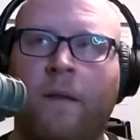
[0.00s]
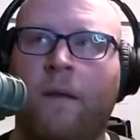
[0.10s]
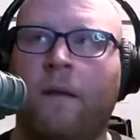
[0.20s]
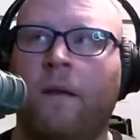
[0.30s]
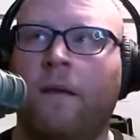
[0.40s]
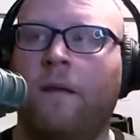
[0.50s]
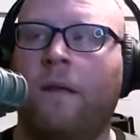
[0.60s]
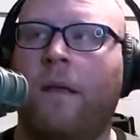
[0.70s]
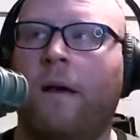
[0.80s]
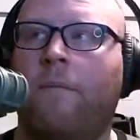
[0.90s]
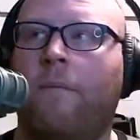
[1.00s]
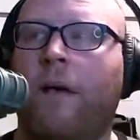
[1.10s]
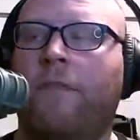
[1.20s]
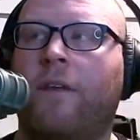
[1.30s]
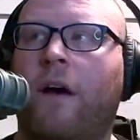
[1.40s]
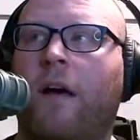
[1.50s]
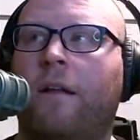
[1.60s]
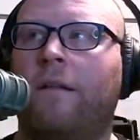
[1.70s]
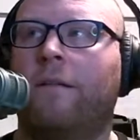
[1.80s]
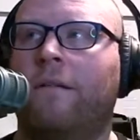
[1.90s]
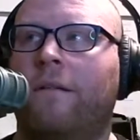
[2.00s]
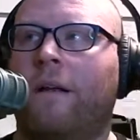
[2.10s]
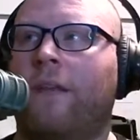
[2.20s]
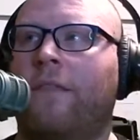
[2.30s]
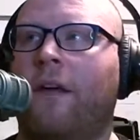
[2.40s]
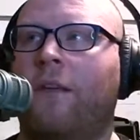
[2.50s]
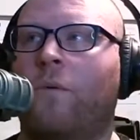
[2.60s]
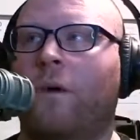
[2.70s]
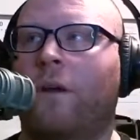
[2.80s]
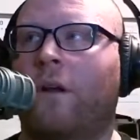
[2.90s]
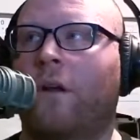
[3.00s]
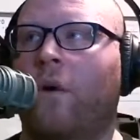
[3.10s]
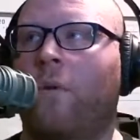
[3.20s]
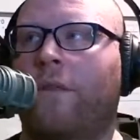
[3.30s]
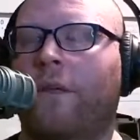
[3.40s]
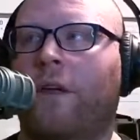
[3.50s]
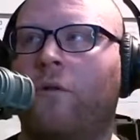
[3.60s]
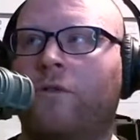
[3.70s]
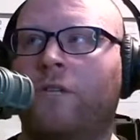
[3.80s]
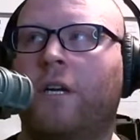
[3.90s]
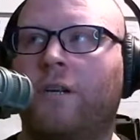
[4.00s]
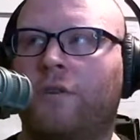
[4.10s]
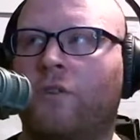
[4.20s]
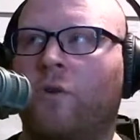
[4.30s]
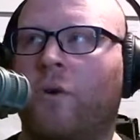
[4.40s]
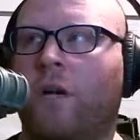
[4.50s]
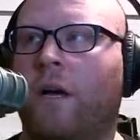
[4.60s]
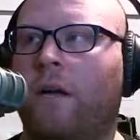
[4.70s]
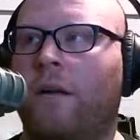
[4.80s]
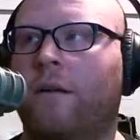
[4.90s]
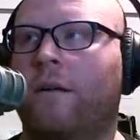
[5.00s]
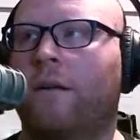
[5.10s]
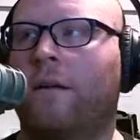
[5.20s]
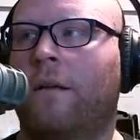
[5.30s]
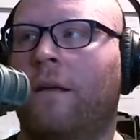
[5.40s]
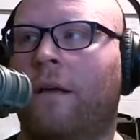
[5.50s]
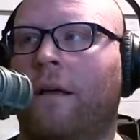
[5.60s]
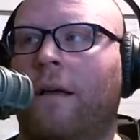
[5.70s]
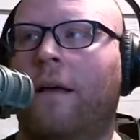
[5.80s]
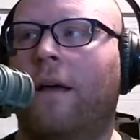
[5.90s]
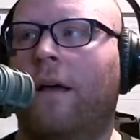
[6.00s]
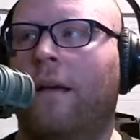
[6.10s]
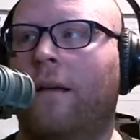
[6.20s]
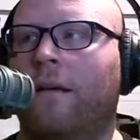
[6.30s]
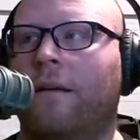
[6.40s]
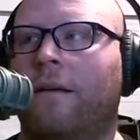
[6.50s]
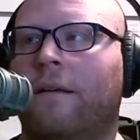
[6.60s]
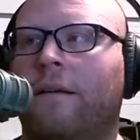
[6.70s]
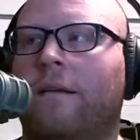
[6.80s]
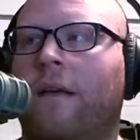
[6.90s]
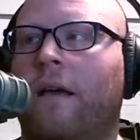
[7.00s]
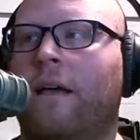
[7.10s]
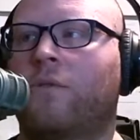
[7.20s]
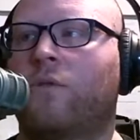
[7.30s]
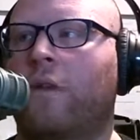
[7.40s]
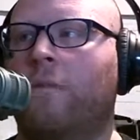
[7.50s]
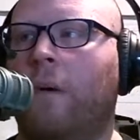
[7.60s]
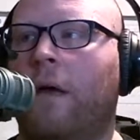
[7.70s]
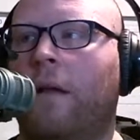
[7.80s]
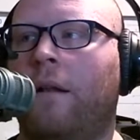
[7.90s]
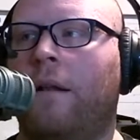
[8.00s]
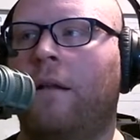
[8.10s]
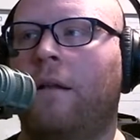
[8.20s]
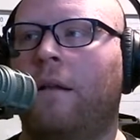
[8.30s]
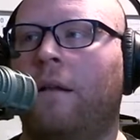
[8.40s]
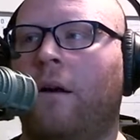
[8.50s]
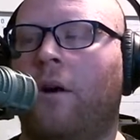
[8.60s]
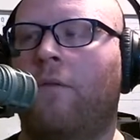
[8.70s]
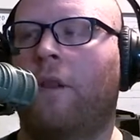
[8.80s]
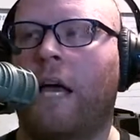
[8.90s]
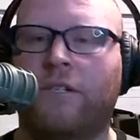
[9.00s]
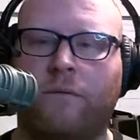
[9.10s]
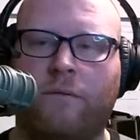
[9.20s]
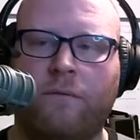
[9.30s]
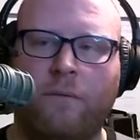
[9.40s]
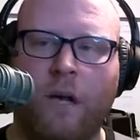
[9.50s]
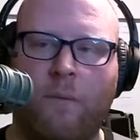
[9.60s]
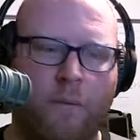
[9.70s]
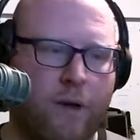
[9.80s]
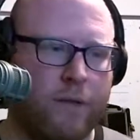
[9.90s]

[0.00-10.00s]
Yep. Yeah. My thought. I thought you were going to go with the coaching as a shortcut, and that's really been over the last couple of months.